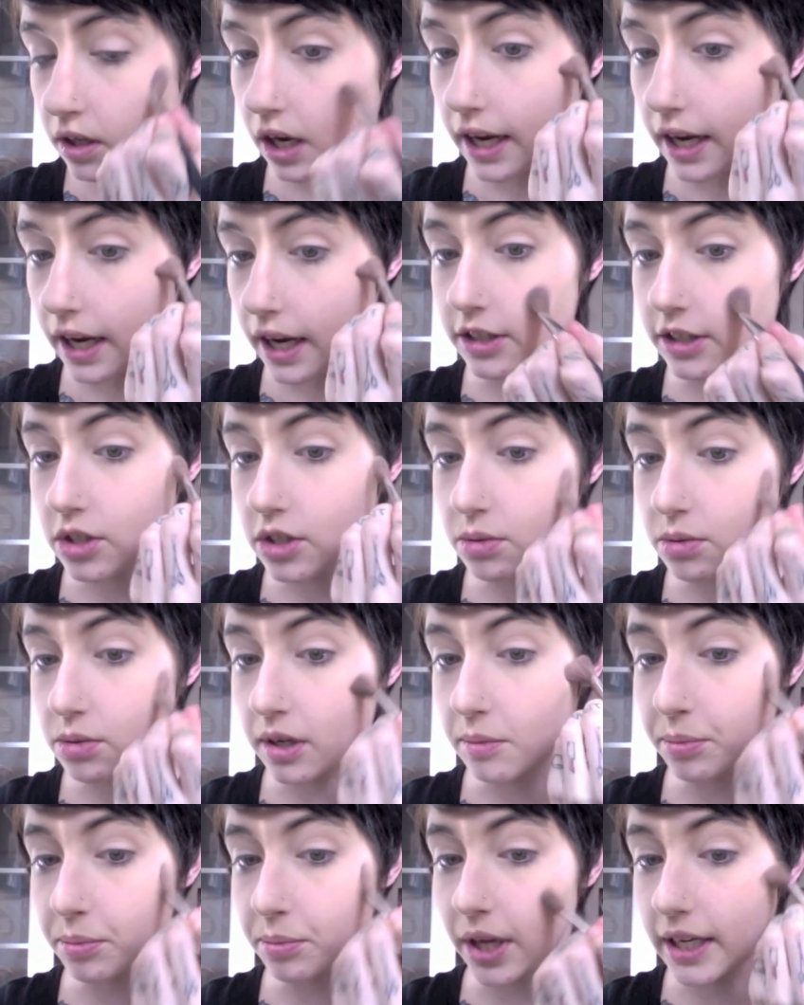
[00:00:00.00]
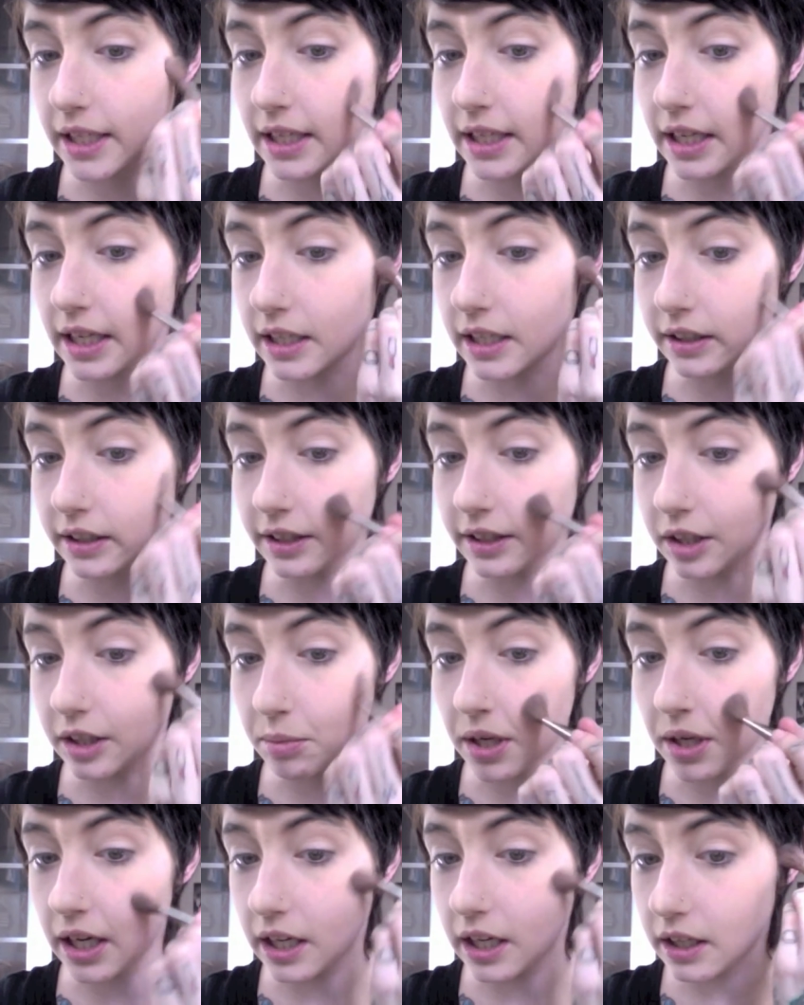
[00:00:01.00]
And you just want to blend it in a little
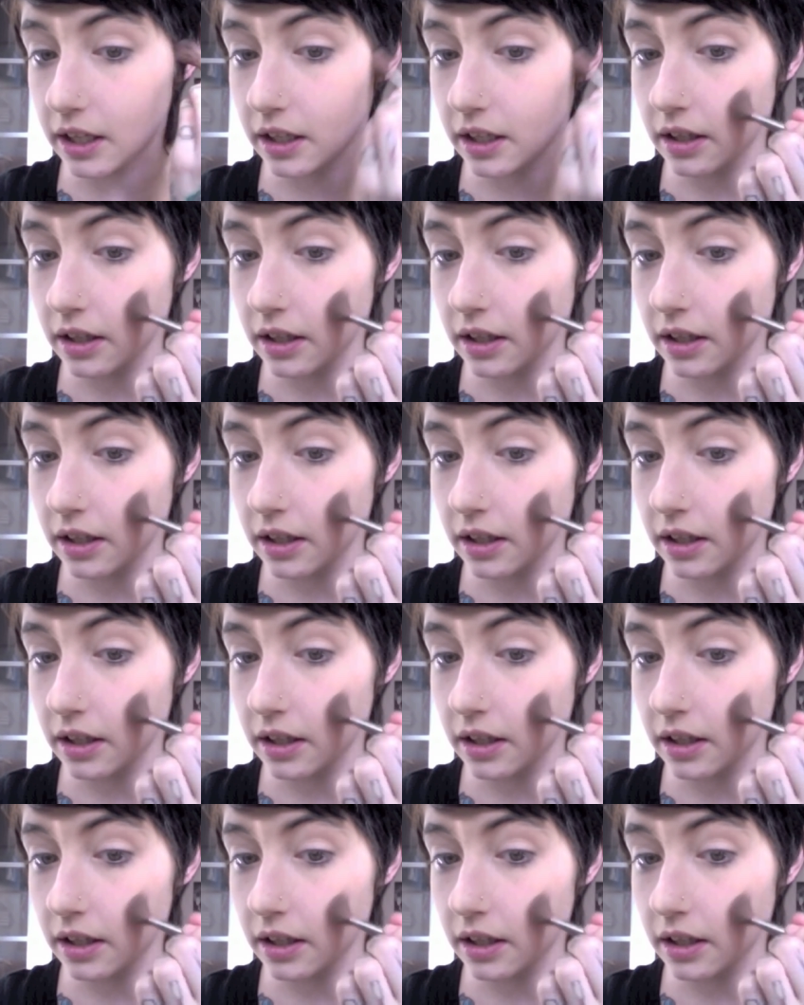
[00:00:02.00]
bit